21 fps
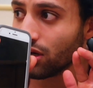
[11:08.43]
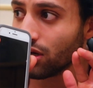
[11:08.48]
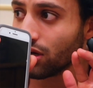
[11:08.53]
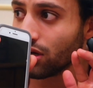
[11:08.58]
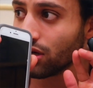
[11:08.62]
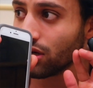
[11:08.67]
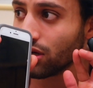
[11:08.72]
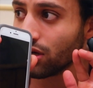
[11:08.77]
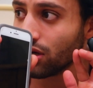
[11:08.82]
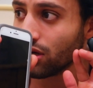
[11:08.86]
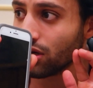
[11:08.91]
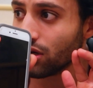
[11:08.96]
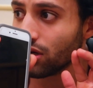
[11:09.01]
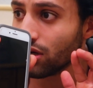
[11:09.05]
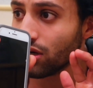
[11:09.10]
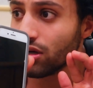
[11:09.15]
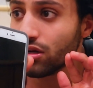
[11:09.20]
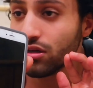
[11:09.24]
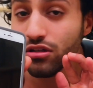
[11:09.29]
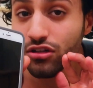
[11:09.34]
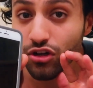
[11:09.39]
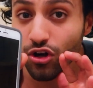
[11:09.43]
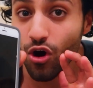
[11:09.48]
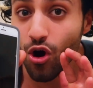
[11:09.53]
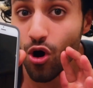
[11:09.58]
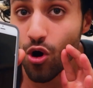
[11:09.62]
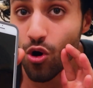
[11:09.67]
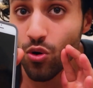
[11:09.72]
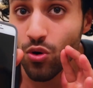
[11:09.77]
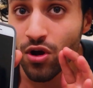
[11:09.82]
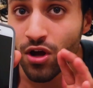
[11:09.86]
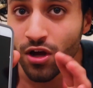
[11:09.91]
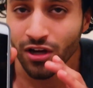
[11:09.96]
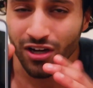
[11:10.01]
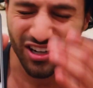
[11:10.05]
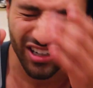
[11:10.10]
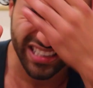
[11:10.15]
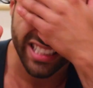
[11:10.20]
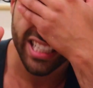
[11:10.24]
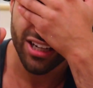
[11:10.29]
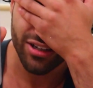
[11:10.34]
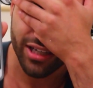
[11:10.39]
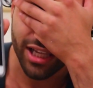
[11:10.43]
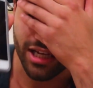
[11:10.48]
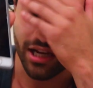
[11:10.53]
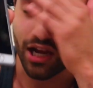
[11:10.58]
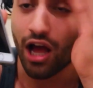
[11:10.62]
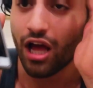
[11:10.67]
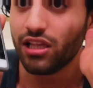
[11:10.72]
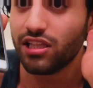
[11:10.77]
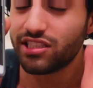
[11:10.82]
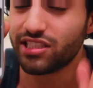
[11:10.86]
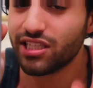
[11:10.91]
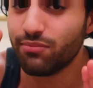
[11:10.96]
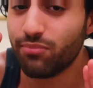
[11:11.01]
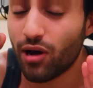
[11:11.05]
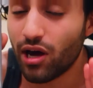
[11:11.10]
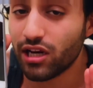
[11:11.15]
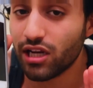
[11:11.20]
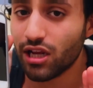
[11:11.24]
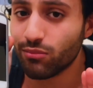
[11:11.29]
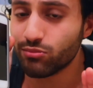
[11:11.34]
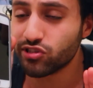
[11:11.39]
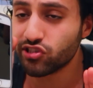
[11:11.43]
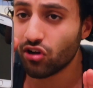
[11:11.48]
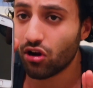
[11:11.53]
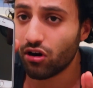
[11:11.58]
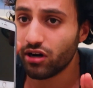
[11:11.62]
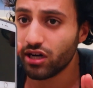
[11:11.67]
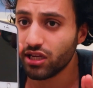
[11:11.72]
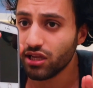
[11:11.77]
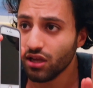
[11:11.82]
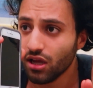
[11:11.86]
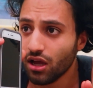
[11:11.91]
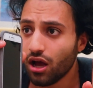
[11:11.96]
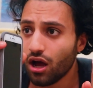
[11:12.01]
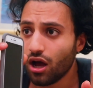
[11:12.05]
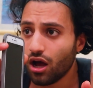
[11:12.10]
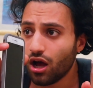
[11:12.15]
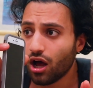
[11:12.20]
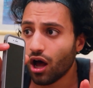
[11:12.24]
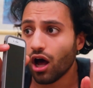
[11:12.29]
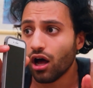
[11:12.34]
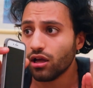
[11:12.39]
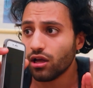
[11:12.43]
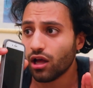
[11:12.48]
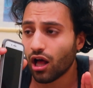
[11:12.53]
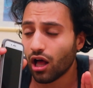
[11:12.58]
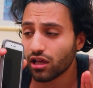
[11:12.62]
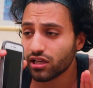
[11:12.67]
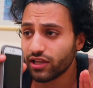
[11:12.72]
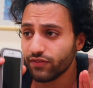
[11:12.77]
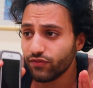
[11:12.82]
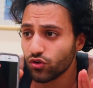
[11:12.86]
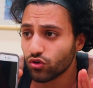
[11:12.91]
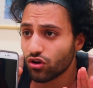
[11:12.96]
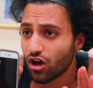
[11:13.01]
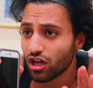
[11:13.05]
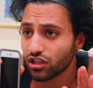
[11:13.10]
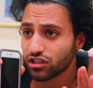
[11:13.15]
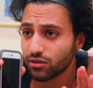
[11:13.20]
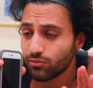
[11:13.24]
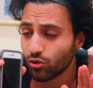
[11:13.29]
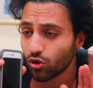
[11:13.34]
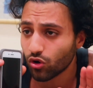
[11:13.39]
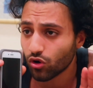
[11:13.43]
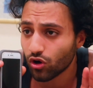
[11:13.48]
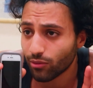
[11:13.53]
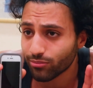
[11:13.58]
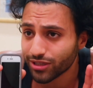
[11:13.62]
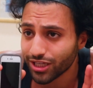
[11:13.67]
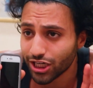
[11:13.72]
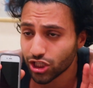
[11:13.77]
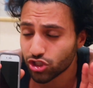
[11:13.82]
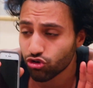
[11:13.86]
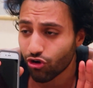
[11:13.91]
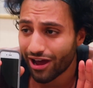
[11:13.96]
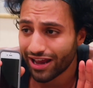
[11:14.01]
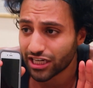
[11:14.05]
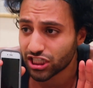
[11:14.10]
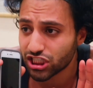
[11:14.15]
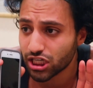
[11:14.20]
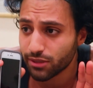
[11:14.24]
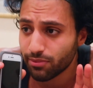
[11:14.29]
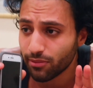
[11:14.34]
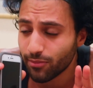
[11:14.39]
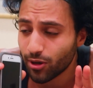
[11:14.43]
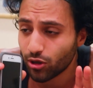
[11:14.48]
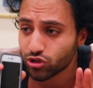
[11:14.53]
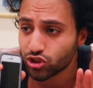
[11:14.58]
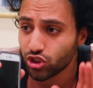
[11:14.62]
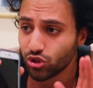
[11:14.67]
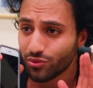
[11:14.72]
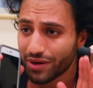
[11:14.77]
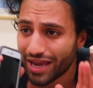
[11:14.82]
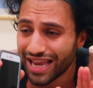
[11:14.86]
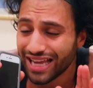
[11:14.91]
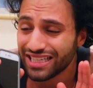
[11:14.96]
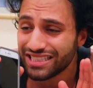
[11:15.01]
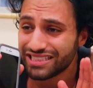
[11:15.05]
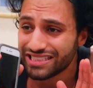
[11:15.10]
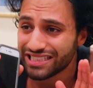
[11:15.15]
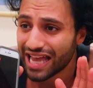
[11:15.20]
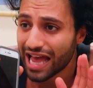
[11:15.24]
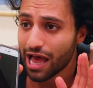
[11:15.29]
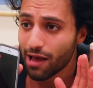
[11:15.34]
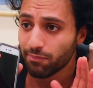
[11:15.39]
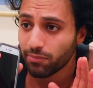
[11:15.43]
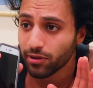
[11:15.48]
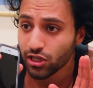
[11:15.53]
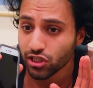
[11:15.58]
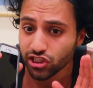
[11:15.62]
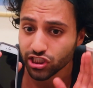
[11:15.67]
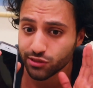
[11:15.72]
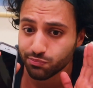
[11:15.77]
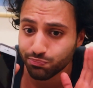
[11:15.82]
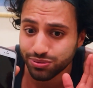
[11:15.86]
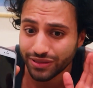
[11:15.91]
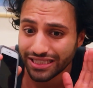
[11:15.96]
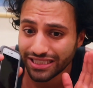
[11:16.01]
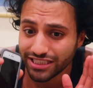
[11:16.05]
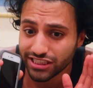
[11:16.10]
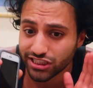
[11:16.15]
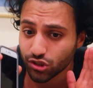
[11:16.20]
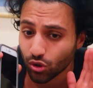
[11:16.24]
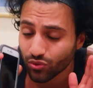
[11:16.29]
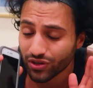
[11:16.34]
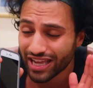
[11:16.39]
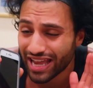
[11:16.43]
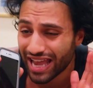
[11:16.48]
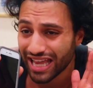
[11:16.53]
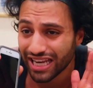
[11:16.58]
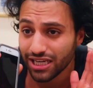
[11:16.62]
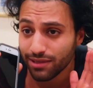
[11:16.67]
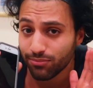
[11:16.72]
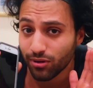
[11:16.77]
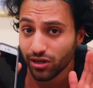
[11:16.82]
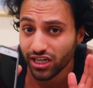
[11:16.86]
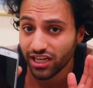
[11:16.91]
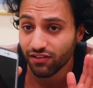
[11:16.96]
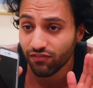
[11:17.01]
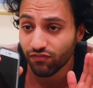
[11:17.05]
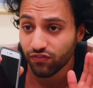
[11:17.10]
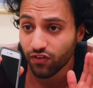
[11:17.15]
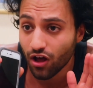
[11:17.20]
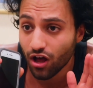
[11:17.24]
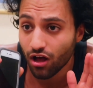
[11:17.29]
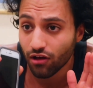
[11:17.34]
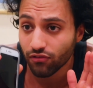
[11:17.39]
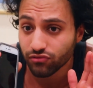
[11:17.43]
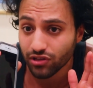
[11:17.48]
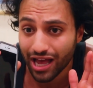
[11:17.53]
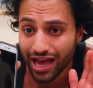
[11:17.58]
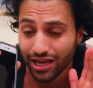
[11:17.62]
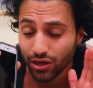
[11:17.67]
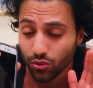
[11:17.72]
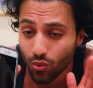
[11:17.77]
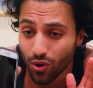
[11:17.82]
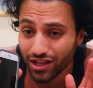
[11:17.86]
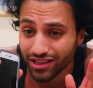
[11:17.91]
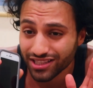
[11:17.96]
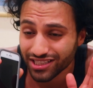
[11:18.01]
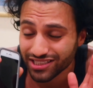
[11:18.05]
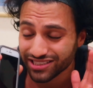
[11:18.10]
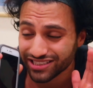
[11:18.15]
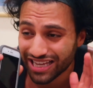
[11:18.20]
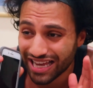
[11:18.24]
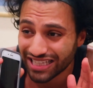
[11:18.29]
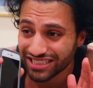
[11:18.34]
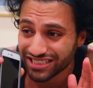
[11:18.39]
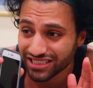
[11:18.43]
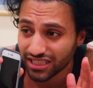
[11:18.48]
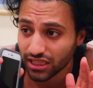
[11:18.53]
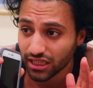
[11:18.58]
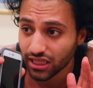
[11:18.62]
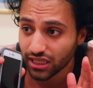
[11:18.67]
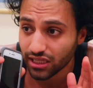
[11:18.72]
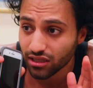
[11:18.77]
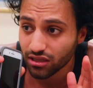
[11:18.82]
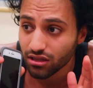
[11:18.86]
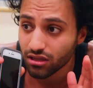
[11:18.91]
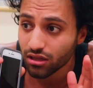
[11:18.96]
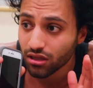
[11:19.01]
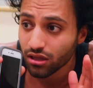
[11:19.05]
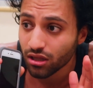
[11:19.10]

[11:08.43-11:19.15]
Forky. No! Okay, listen, Bonnie, I'm sorry. I'll give you a call tomorrow. I'm gonna try to ship him out to you ASAP. Just please don't get anybody involved. I don't want this to escalate.